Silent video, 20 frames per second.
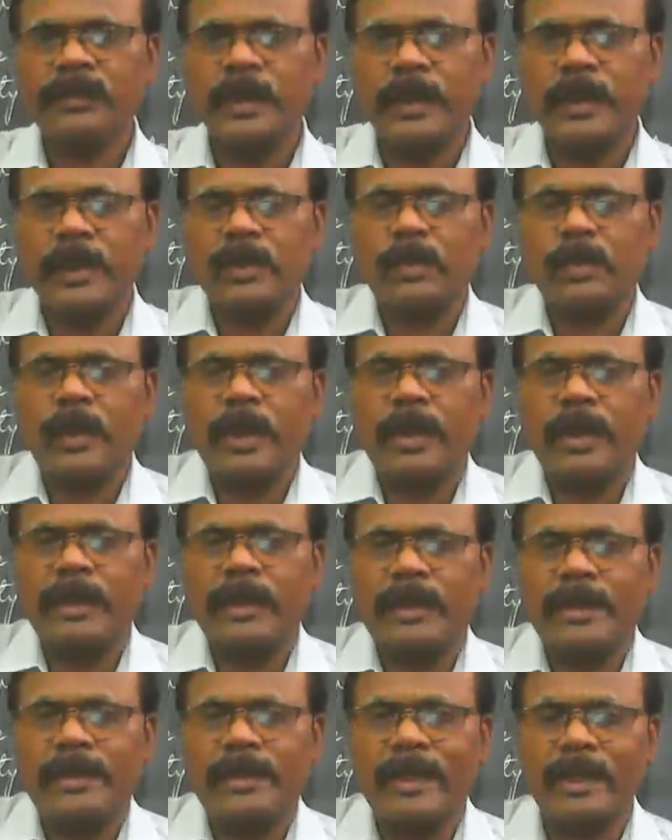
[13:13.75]
That is why
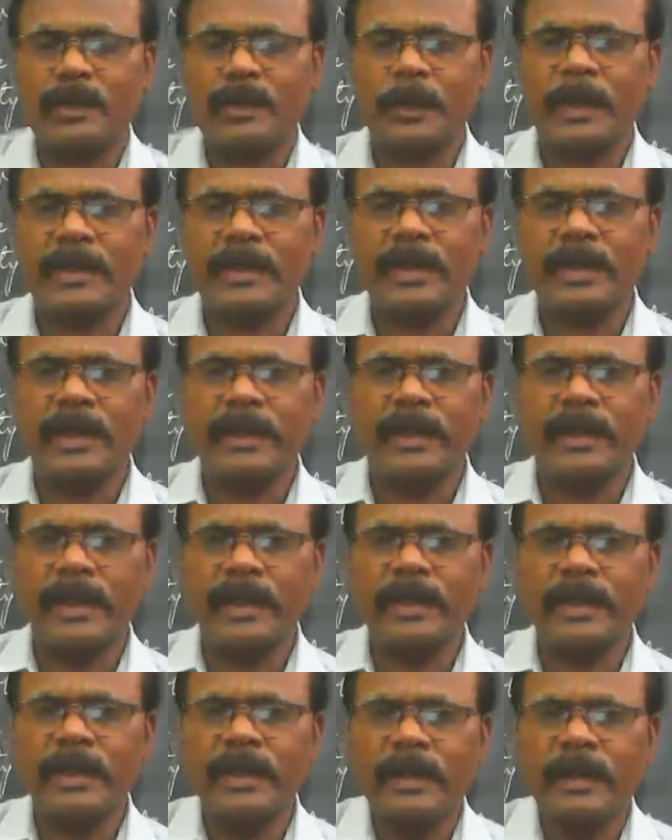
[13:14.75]
it is expected
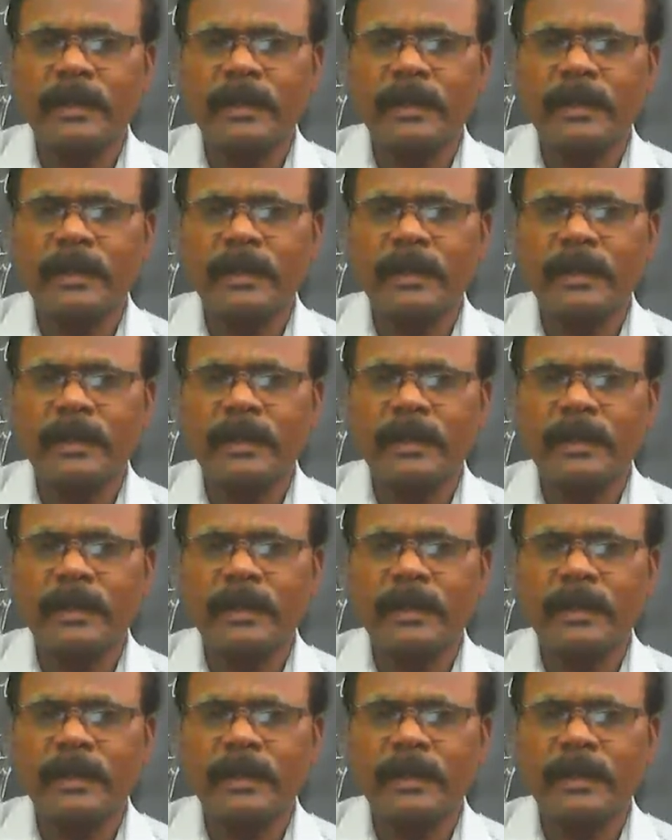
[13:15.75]
that